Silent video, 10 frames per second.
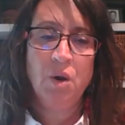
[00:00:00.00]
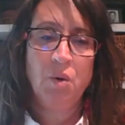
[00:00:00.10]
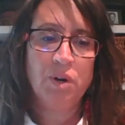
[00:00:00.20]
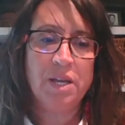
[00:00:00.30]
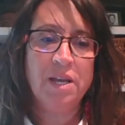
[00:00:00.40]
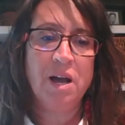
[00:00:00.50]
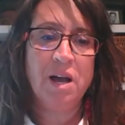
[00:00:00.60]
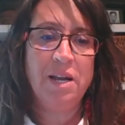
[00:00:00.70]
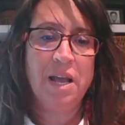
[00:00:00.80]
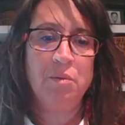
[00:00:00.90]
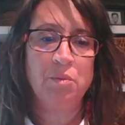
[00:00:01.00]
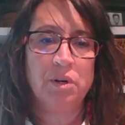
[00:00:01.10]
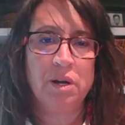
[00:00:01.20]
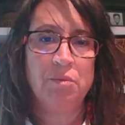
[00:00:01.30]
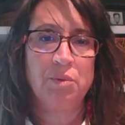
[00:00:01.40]
working on, and
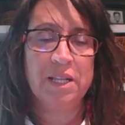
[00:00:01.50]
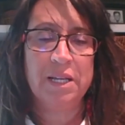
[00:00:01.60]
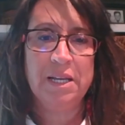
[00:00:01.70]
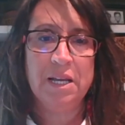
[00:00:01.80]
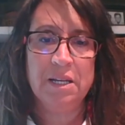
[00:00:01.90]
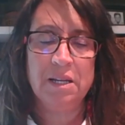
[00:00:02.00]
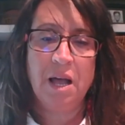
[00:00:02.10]
we're really